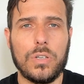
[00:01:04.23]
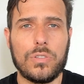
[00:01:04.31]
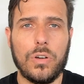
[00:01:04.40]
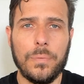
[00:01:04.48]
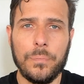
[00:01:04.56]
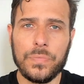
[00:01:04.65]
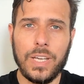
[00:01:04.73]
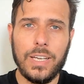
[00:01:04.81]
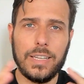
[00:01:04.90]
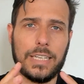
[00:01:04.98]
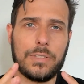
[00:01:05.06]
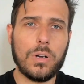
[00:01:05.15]
So
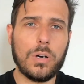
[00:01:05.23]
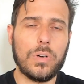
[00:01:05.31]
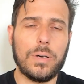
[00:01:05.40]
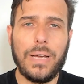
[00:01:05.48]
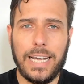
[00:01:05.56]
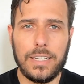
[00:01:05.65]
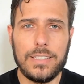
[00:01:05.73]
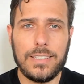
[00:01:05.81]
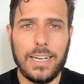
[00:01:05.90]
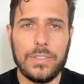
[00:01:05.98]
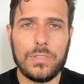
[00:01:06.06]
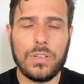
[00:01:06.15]
that's what I want to pack in
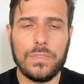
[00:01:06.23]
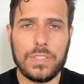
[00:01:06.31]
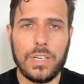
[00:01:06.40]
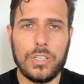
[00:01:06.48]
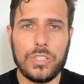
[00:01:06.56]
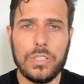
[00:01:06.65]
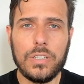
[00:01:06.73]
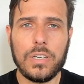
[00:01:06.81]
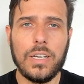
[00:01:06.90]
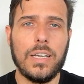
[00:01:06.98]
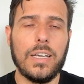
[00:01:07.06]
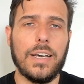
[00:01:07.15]
today's conversation.
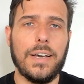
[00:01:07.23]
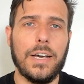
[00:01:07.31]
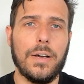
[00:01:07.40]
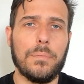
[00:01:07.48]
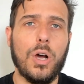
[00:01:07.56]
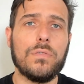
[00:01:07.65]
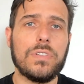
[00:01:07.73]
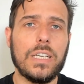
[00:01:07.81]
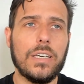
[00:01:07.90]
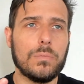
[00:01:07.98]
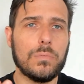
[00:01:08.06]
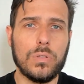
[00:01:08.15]

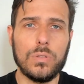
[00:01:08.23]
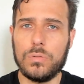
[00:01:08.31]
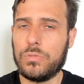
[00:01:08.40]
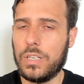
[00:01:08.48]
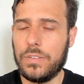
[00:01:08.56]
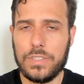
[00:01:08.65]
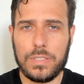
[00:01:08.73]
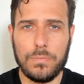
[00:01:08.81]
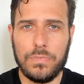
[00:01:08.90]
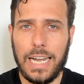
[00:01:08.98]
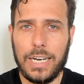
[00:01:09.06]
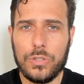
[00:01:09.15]
Hopefully we'll deliver some
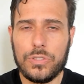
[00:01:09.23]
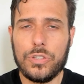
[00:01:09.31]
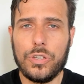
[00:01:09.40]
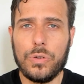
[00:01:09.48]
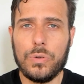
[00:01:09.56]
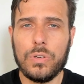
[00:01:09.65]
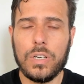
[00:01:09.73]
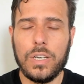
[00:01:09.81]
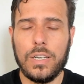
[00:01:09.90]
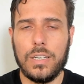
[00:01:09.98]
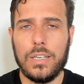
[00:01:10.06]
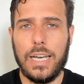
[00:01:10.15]
value to you
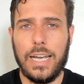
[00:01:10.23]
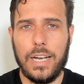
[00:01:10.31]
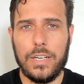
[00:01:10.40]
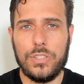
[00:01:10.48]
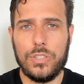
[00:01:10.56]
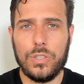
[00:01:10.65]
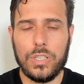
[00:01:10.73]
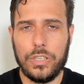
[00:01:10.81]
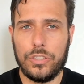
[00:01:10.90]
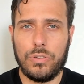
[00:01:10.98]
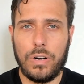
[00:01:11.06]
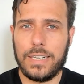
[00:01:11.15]
and you can
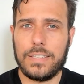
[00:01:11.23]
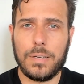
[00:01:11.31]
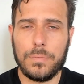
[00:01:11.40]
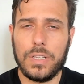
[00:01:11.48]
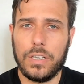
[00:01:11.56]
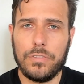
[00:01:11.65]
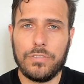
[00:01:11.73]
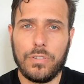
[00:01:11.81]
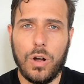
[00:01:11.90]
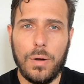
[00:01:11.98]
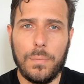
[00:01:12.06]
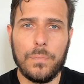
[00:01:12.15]
extract something
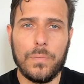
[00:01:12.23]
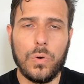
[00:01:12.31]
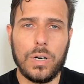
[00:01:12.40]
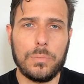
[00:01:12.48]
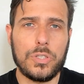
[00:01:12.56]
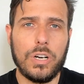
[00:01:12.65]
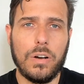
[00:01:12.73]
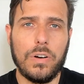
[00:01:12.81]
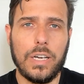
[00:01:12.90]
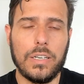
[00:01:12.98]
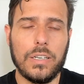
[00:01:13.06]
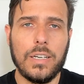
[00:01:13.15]
from what I'm
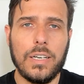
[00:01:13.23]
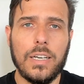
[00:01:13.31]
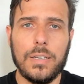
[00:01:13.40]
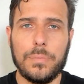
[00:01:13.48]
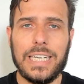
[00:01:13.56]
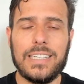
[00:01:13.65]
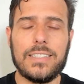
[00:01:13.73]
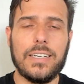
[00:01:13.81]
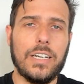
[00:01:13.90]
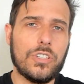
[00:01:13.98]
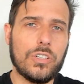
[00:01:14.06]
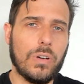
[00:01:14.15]
sharing and begin to
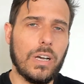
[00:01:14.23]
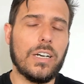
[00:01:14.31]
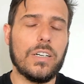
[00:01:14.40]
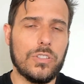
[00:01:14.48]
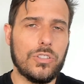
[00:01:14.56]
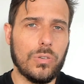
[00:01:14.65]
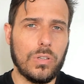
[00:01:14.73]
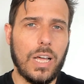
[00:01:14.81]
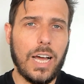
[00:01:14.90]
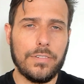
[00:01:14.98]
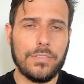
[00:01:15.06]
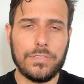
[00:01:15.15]
integrate it into your
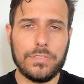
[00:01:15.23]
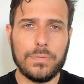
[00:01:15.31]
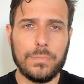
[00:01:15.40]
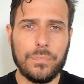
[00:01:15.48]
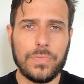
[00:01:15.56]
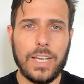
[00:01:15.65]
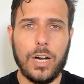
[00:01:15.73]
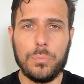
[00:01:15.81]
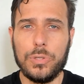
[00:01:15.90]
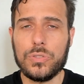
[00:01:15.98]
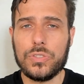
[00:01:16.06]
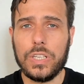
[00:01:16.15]
life, help
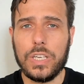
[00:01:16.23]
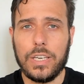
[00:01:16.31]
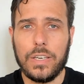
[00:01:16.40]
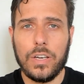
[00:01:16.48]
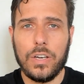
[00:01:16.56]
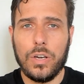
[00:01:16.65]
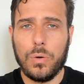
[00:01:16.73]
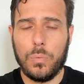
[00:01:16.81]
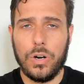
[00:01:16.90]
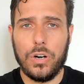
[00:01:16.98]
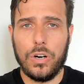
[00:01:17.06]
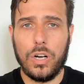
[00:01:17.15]
you see
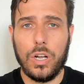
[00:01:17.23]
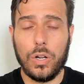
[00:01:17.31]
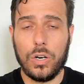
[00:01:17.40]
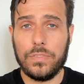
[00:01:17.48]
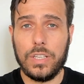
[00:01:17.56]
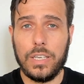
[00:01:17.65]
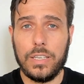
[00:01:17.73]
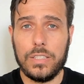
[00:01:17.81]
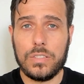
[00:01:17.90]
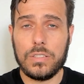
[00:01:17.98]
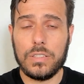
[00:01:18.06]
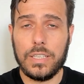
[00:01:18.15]
where a lot of
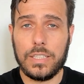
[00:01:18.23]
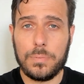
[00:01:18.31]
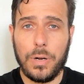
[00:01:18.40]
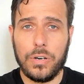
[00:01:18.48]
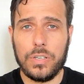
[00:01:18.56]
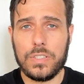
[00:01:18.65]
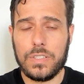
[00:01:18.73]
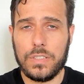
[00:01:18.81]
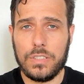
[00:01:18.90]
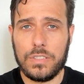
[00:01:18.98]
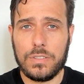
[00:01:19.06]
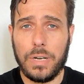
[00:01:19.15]
these
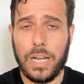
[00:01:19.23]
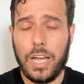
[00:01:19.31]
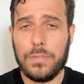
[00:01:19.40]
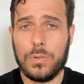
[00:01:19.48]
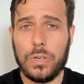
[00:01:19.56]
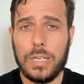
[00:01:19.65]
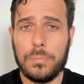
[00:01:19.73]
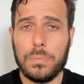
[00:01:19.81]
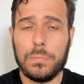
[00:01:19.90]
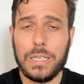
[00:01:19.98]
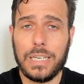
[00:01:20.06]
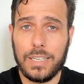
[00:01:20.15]
experiences may have already
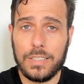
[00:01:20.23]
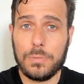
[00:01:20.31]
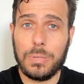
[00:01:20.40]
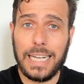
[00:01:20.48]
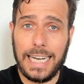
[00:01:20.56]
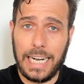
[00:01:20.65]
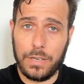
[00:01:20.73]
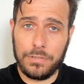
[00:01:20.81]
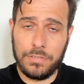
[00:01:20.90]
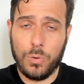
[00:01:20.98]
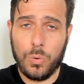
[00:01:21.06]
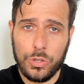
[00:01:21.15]
begun to play out
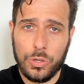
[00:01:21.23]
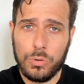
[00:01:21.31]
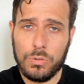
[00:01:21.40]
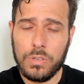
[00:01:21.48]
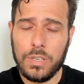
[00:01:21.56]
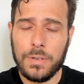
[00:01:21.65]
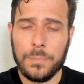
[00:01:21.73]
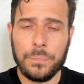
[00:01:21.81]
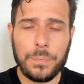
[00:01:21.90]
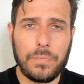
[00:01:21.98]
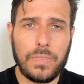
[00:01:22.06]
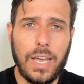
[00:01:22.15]
for you,
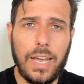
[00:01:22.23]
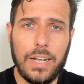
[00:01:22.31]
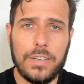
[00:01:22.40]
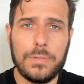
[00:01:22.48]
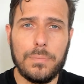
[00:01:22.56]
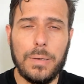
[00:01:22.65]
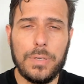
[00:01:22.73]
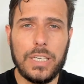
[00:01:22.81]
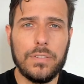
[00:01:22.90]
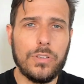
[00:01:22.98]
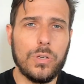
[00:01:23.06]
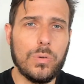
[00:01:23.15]
and maybe
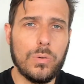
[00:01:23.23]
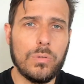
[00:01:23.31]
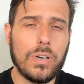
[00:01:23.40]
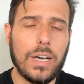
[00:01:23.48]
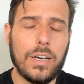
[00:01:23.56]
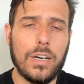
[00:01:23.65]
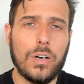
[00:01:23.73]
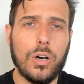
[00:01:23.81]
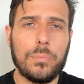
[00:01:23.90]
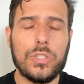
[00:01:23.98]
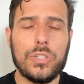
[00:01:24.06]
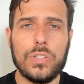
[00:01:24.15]
give you an
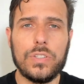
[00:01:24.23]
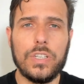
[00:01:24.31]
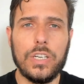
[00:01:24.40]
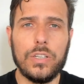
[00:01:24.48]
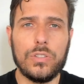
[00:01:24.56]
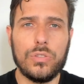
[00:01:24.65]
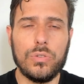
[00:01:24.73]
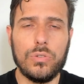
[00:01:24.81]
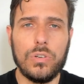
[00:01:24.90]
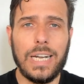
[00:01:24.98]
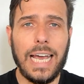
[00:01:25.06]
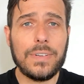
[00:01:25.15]
opportunity to
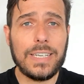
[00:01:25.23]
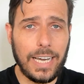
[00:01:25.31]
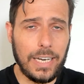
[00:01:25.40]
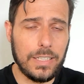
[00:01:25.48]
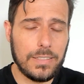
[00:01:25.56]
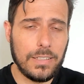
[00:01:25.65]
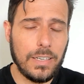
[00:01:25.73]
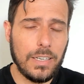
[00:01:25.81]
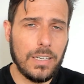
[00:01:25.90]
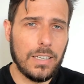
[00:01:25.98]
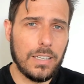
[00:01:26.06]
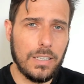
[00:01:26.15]
navigate
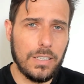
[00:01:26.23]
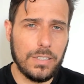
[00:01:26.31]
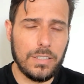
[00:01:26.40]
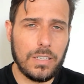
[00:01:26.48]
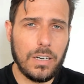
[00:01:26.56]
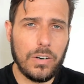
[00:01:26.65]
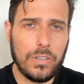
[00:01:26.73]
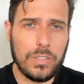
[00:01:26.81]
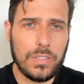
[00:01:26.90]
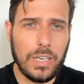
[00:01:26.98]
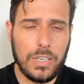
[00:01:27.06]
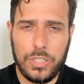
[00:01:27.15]
the current
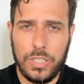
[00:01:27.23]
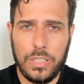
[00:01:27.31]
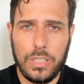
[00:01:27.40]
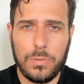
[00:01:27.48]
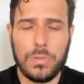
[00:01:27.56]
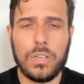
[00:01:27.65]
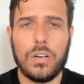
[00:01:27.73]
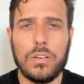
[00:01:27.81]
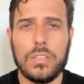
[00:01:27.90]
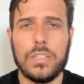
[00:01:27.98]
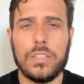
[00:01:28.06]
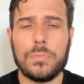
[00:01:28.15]
energy that we're
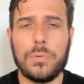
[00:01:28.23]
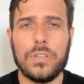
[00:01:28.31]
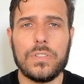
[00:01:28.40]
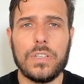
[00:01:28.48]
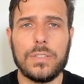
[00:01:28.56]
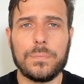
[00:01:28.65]
currently experiencing.